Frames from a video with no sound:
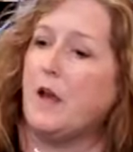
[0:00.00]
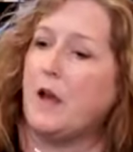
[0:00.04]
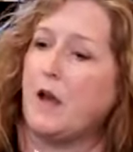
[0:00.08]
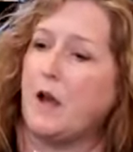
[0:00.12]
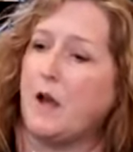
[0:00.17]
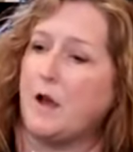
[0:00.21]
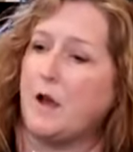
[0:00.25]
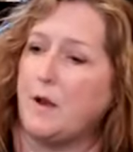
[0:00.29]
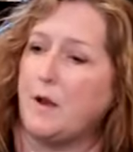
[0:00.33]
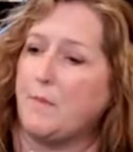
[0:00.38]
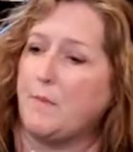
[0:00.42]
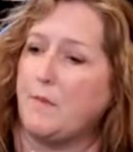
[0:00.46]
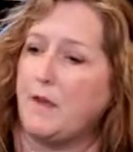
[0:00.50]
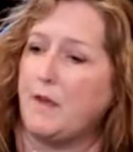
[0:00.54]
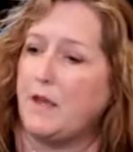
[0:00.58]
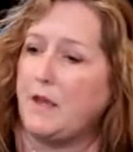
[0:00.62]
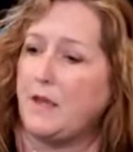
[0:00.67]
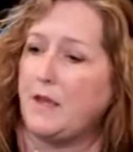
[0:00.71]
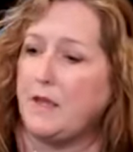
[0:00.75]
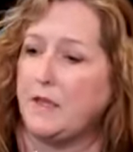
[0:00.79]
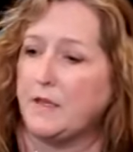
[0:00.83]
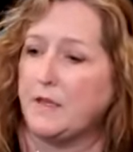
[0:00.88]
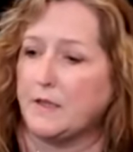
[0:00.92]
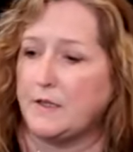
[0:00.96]

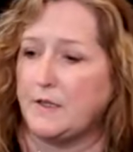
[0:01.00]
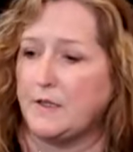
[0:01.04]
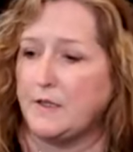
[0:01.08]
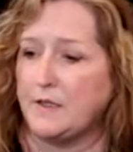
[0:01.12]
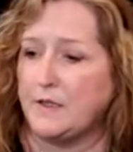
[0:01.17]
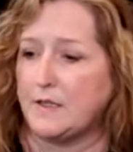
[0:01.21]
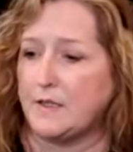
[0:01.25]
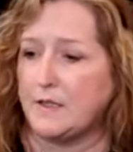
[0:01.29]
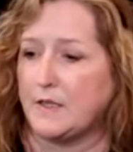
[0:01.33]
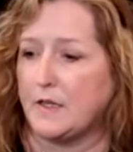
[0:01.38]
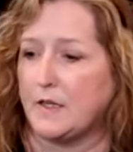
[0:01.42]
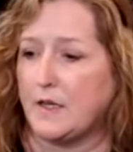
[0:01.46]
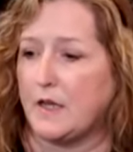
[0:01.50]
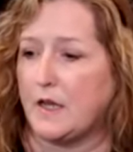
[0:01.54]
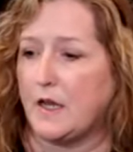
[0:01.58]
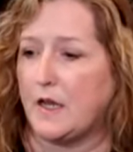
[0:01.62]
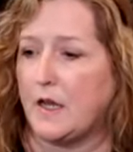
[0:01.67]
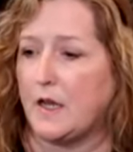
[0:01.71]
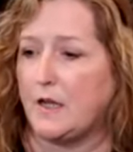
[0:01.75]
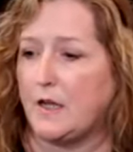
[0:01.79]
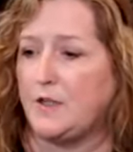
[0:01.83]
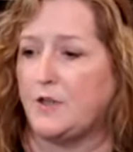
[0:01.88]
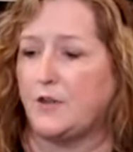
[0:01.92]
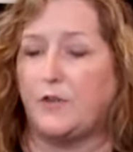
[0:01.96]
And
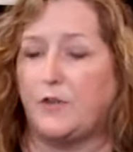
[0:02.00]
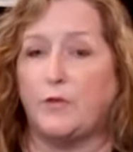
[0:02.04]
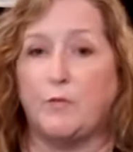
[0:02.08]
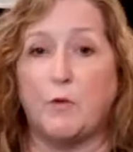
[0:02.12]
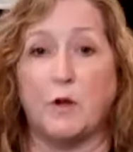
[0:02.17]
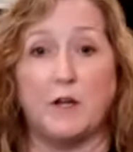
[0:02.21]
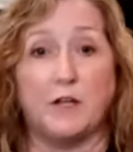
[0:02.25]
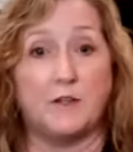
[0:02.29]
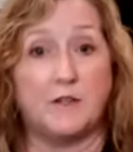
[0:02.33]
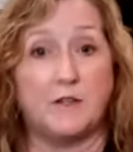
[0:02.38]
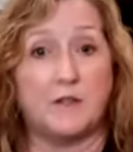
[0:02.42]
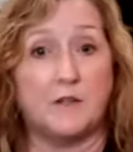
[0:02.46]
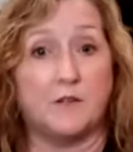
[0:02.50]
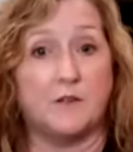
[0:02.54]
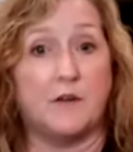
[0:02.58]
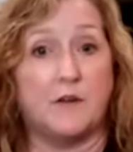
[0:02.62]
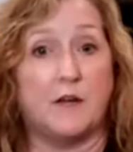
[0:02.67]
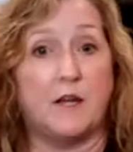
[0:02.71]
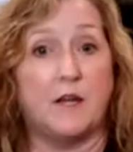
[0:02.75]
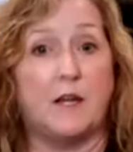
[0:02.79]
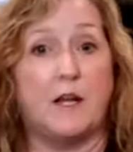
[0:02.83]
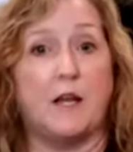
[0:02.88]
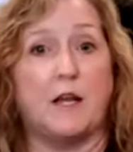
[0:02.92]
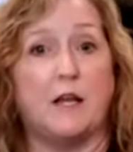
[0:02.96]
I just wanted to
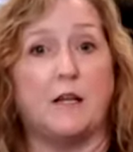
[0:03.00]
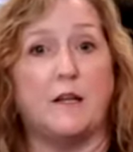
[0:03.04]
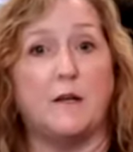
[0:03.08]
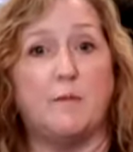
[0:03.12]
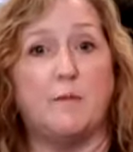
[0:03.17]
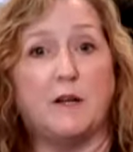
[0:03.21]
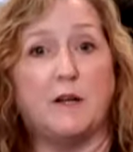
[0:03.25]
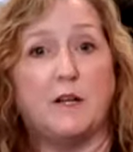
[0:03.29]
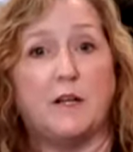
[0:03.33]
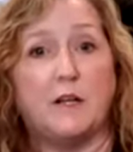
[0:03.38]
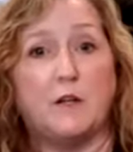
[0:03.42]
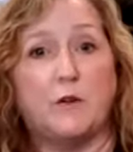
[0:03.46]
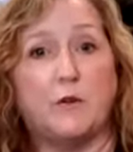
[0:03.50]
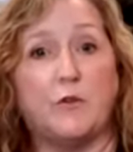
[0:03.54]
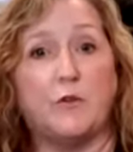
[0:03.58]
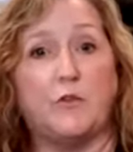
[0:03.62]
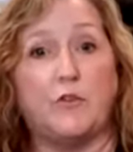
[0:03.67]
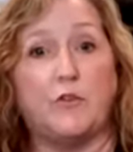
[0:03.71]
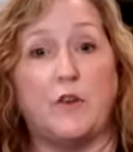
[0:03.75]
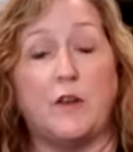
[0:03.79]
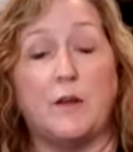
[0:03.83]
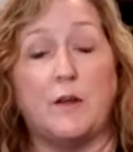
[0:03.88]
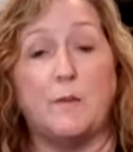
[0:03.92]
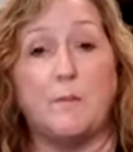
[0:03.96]
let anybody
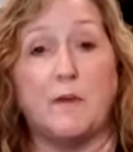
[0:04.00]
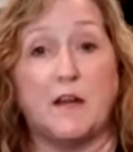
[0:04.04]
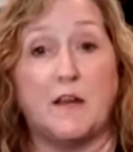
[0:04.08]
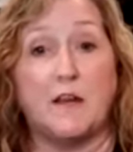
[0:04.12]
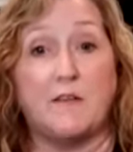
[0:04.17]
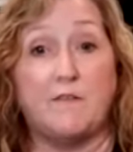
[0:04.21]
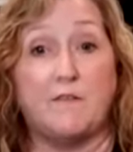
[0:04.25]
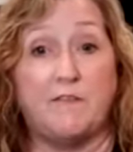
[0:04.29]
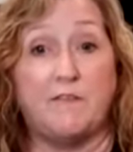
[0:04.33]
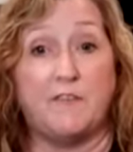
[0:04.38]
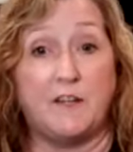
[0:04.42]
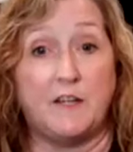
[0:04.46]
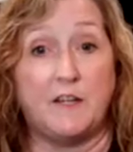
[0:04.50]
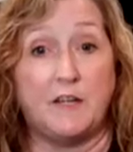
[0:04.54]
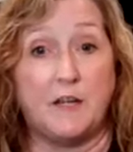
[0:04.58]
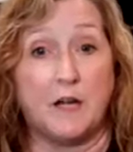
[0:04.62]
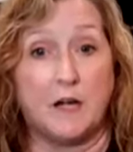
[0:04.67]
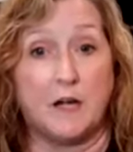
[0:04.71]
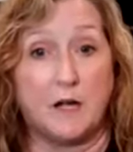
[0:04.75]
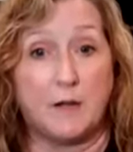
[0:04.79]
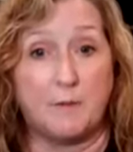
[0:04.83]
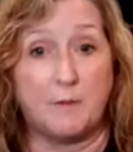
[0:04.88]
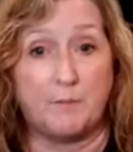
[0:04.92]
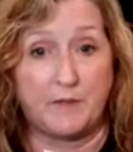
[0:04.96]
who's in my
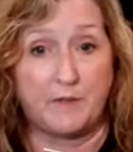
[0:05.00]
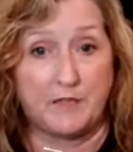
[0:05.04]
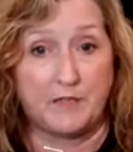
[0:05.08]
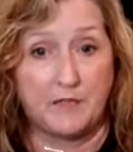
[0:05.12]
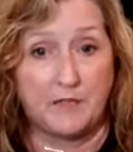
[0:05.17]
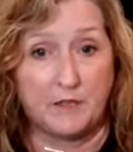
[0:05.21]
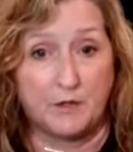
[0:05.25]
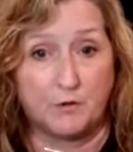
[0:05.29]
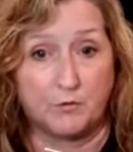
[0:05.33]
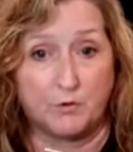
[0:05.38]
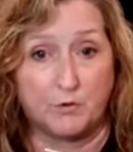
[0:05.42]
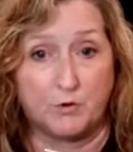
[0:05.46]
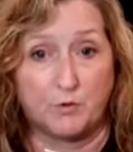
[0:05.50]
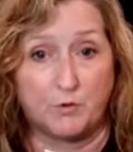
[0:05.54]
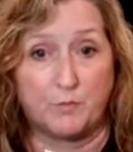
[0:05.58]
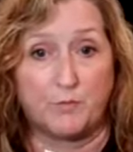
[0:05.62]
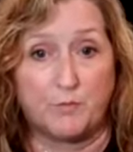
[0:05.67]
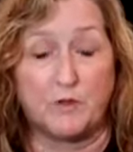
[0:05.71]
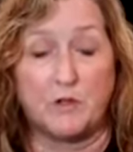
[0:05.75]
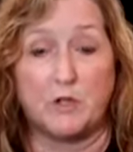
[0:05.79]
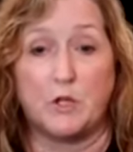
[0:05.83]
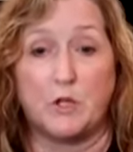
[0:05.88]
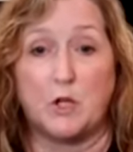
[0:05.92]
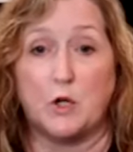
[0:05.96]
VIP group
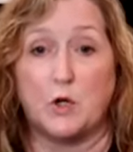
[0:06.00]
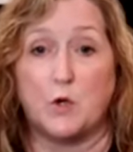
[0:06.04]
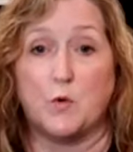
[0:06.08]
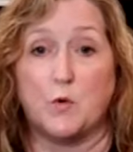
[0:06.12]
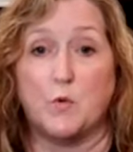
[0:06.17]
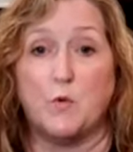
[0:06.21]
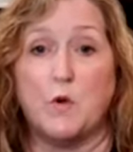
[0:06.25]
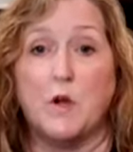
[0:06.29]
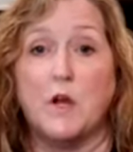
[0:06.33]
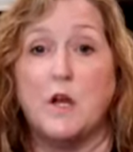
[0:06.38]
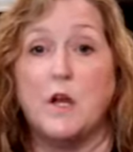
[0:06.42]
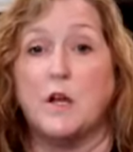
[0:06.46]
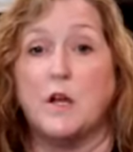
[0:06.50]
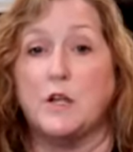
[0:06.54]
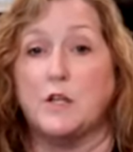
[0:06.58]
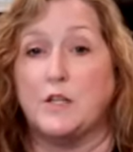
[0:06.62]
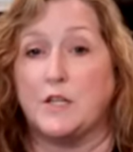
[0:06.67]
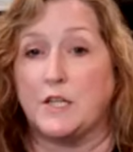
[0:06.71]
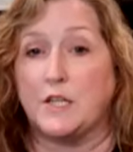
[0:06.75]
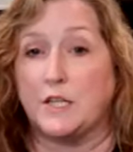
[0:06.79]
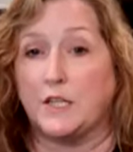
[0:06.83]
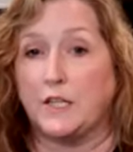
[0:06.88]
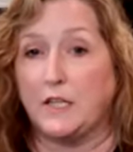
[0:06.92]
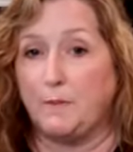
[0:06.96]
know
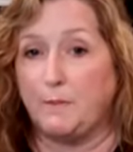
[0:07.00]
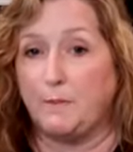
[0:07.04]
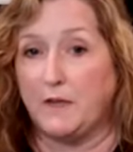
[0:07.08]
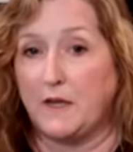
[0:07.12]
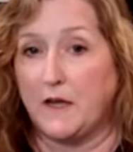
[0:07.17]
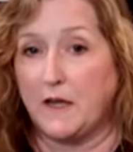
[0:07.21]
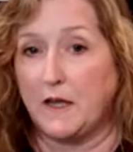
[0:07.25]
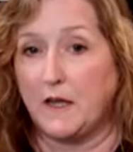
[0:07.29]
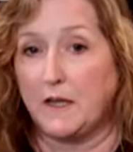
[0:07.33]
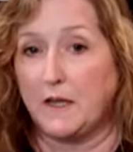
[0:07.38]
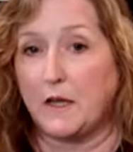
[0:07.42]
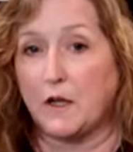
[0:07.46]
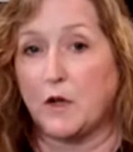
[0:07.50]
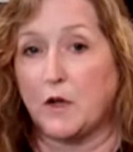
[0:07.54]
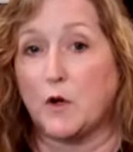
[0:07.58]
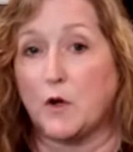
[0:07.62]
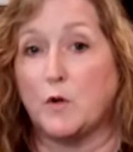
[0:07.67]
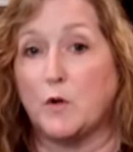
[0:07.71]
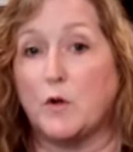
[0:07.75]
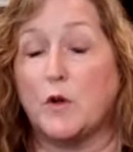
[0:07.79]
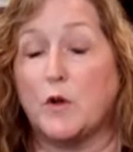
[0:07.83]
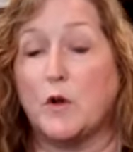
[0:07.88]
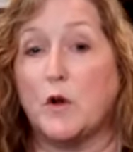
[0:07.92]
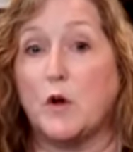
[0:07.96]
to keep an eye out.